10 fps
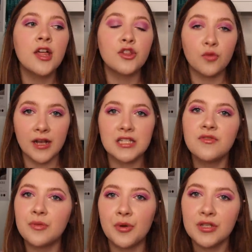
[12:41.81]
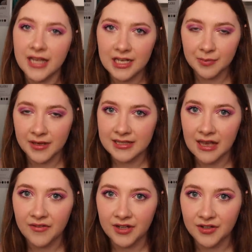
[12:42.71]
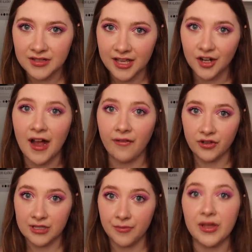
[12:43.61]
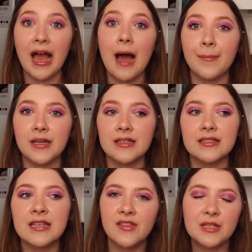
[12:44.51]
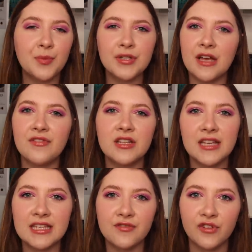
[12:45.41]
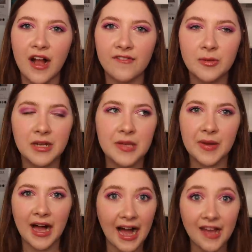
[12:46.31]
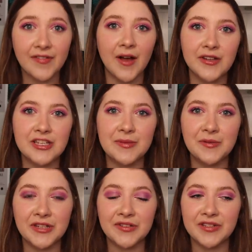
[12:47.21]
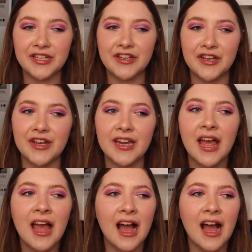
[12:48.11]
The rest of the book takes place 7 years later after something happens. This book definitely isn't for everybody, but I found it to be really, really good.